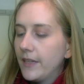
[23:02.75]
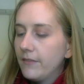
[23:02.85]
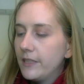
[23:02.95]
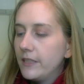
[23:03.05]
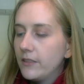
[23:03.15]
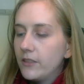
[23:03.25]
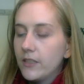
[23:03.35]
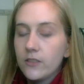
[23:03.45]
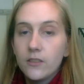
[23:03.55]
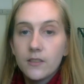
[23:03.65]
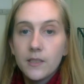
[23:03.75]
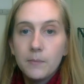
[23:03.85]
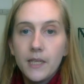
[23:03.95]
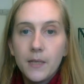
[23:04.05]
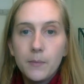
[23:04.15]
have any suggestions, I'd
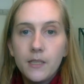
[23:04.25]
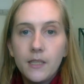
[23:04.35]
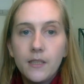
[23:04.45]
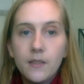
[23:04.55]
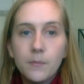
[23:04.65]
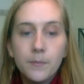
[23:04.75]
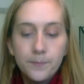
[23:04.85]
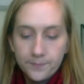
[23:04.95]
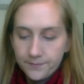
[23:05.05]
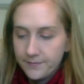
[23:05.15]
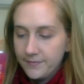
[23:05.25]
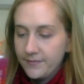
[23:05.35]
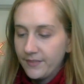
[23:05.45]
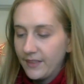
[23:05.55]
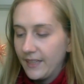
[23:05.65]
be happy to hear them.
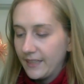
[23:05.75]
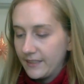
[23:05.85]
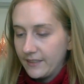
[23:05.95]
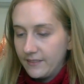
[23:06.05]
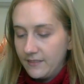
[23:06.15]
Thanks.